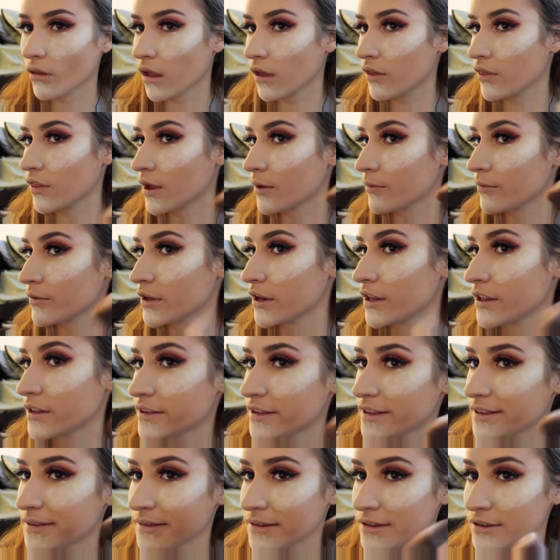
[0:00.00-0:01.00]
And then I'm gonna
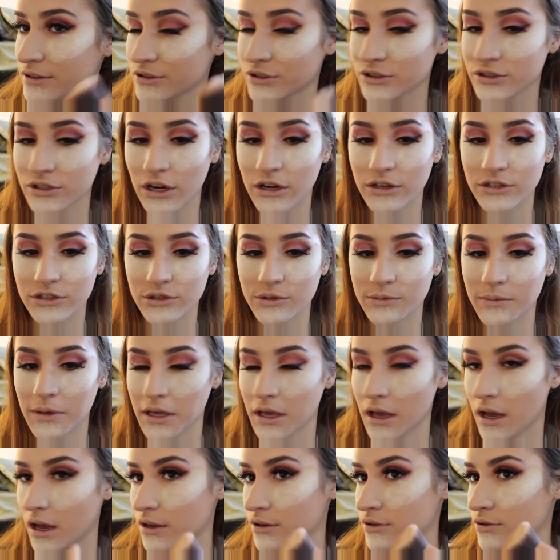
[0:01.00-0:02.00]
start doing
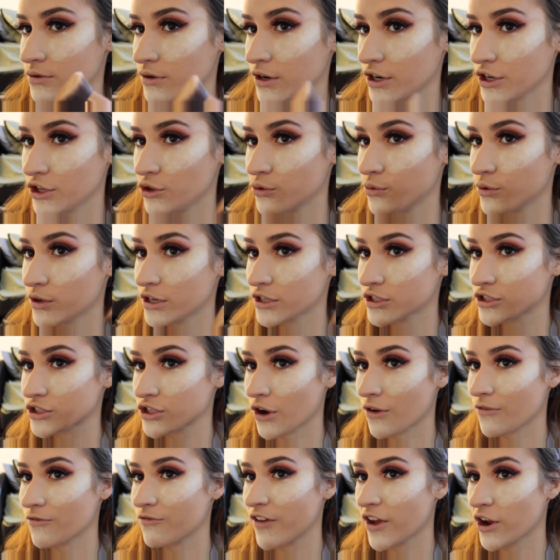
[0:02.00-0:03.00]
my contour. You want to
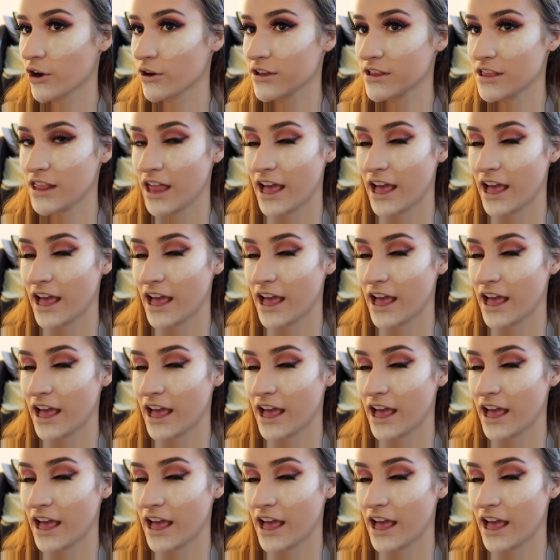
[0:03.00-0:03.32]
start very